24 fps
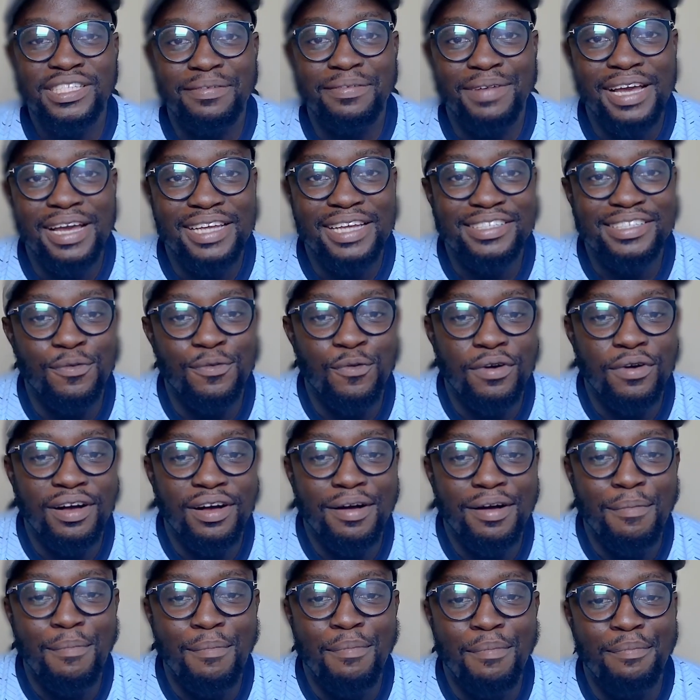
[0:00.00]
up, guys, and
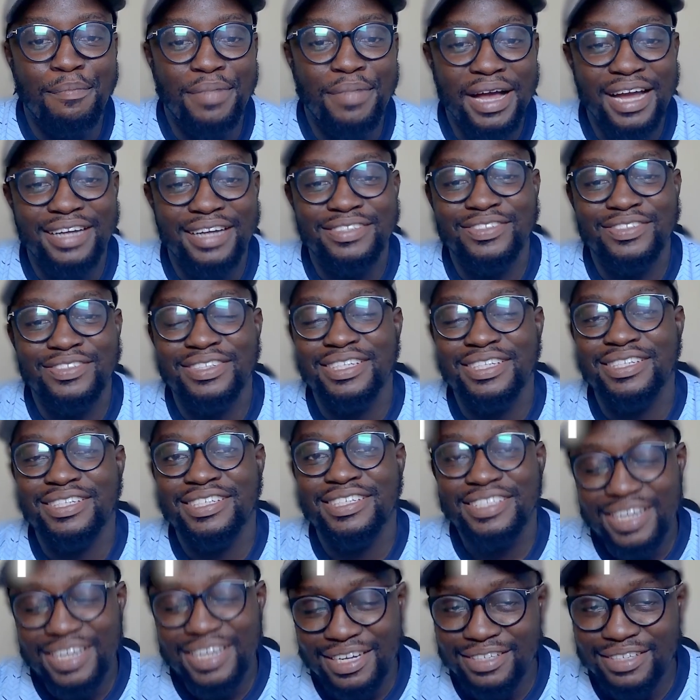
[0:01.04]
welcome back to the
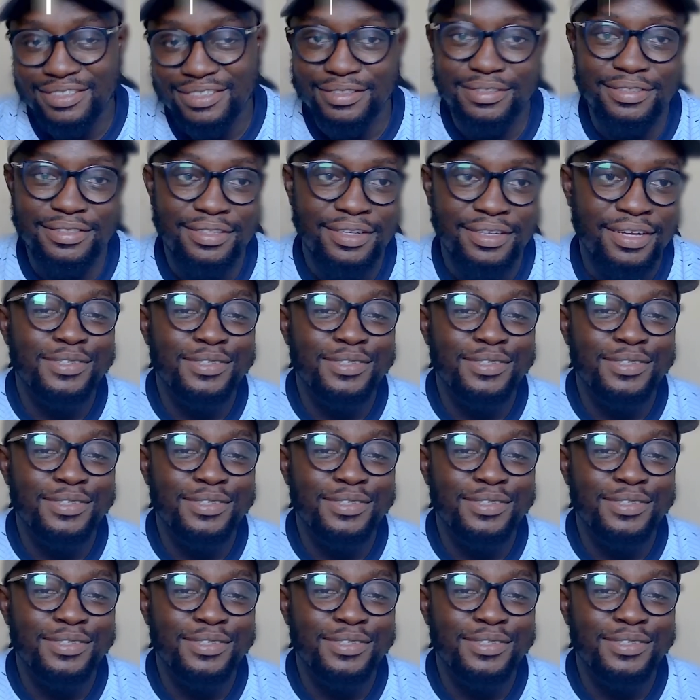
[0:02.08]
channel.